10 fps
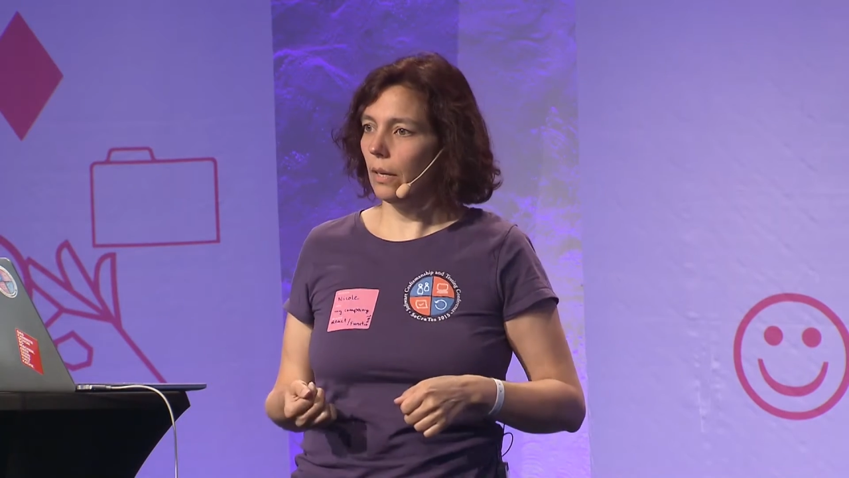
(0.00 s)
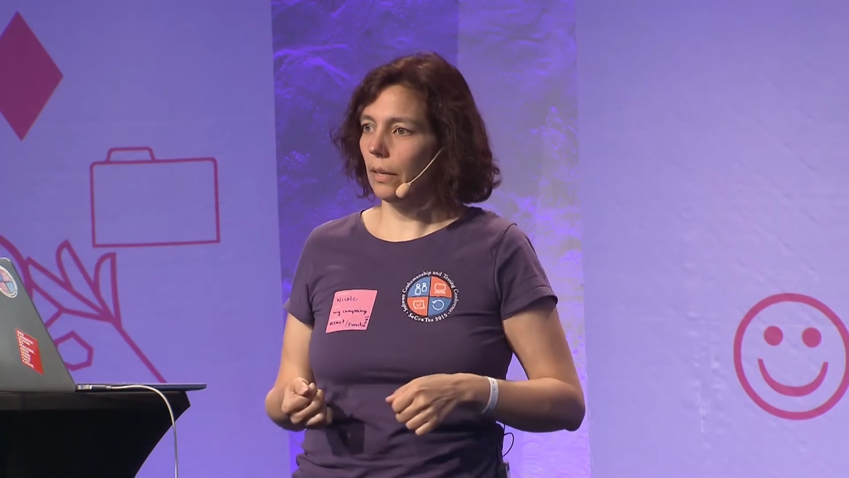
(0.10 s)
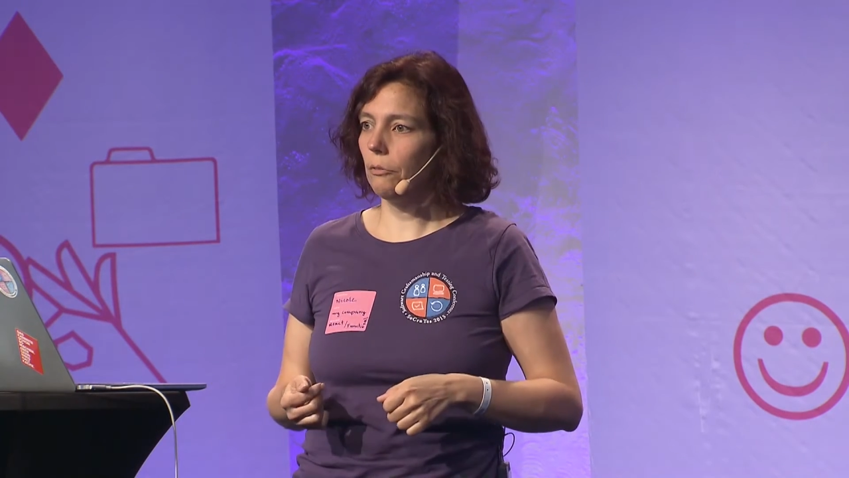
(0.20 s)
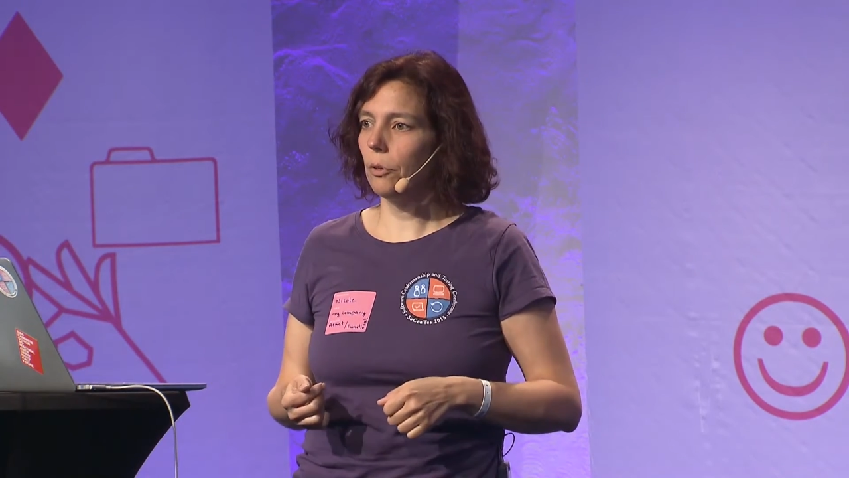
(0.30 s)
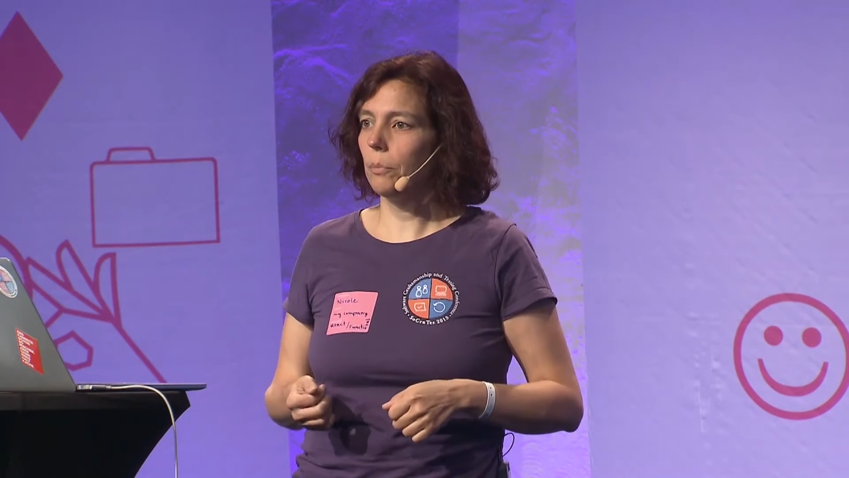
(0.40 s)

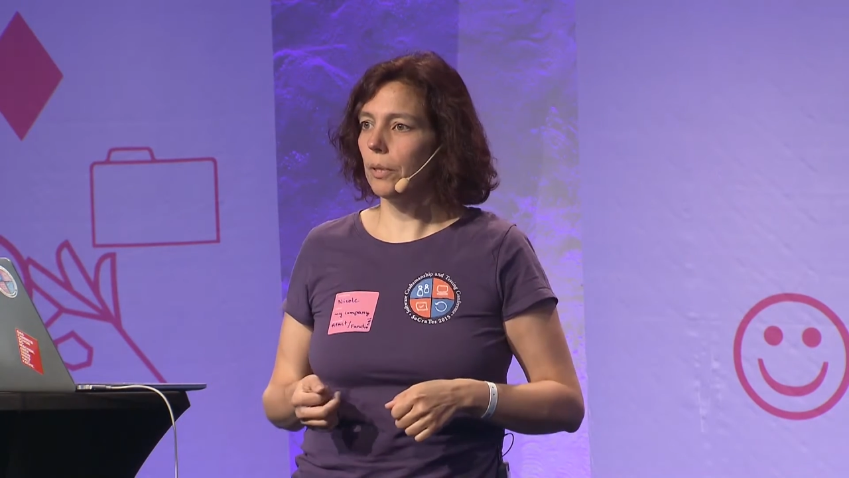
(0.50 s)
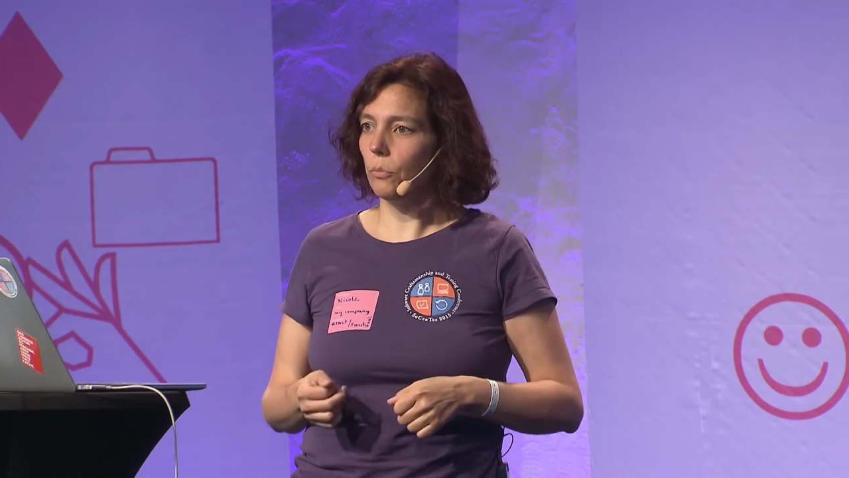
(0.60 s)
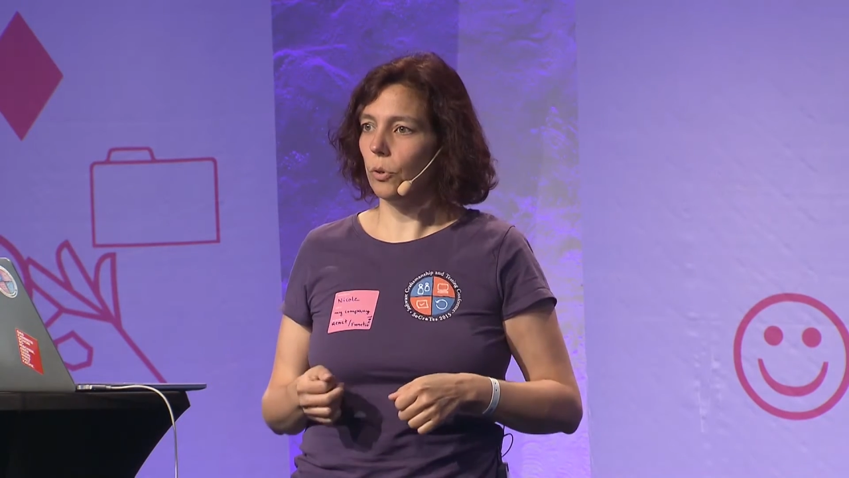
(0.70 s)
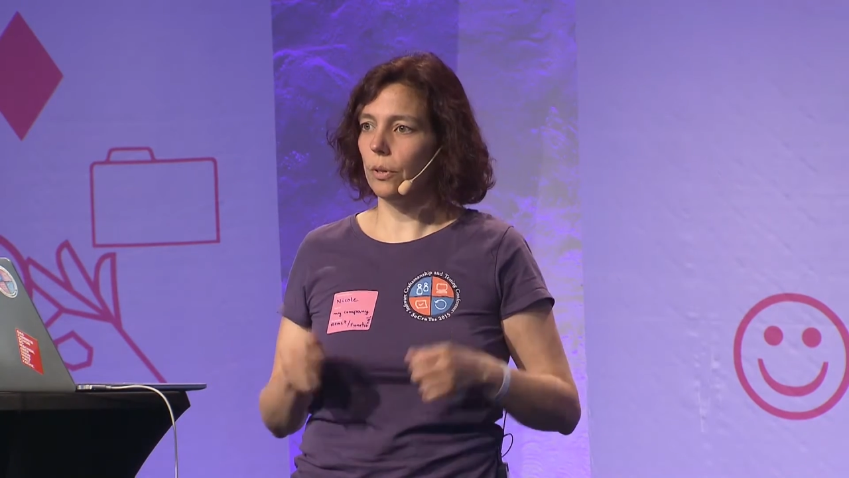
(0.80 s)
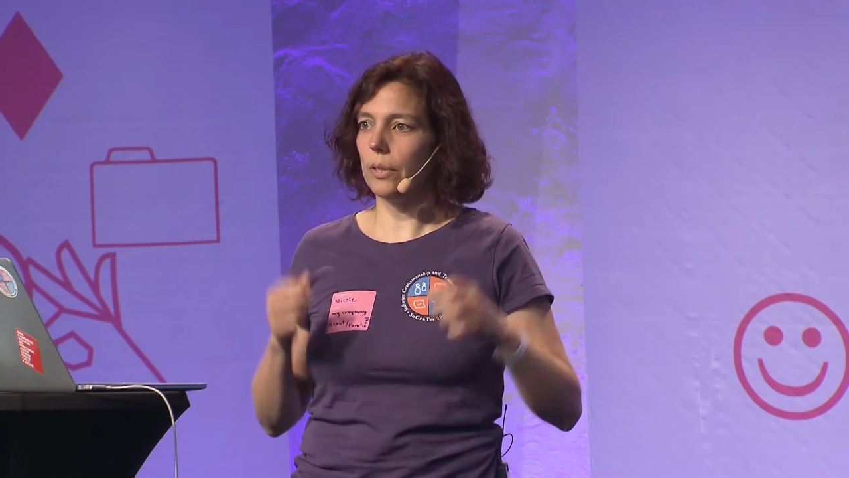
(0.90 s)
give you a bit
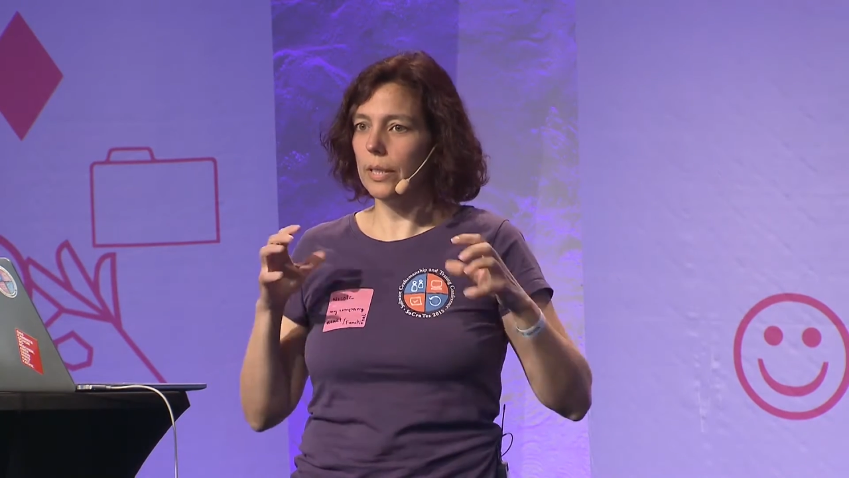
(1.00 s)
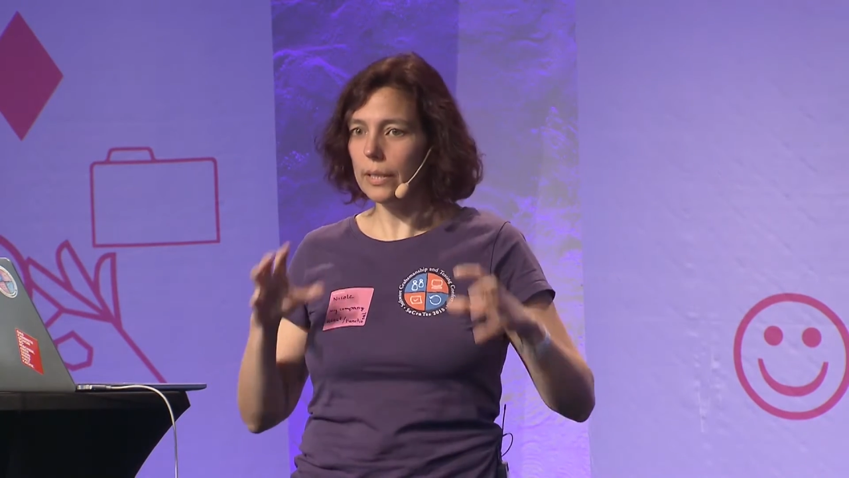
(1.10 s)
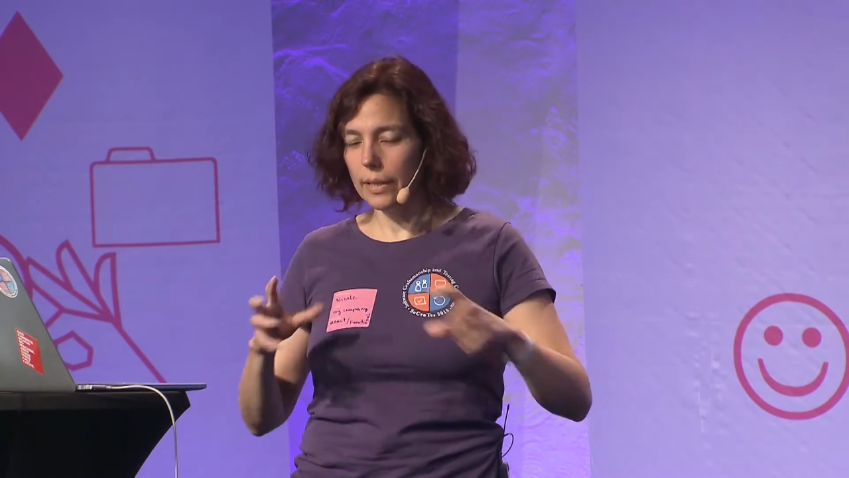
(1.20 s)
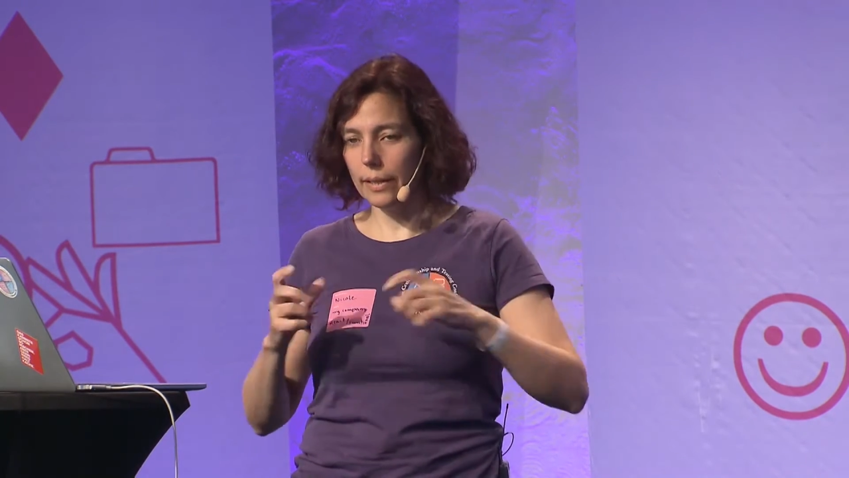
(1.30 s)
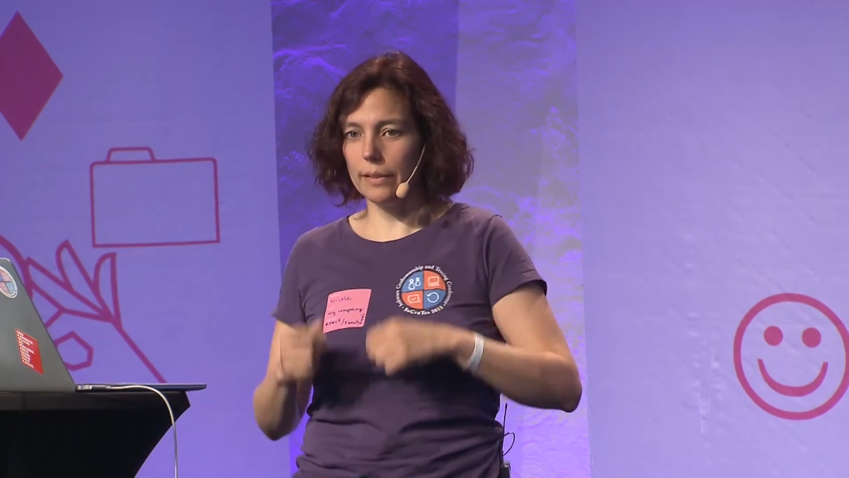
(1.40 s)
more detailed